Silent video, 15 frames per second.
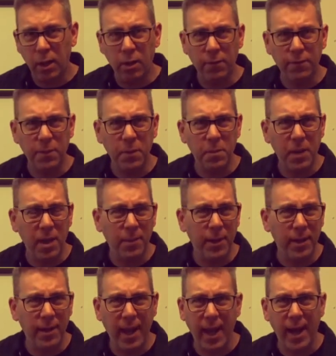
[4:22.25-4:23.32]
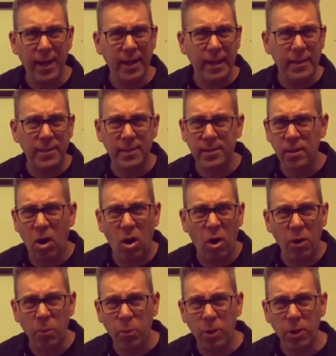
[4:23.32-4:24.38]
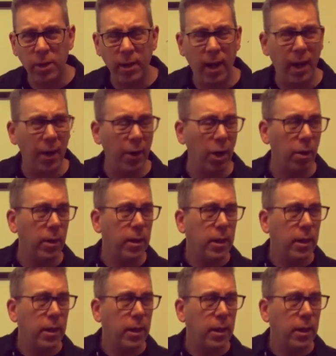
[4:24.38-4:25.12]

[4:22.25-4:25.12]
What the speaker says: from the maybe 80s onward. I don't know.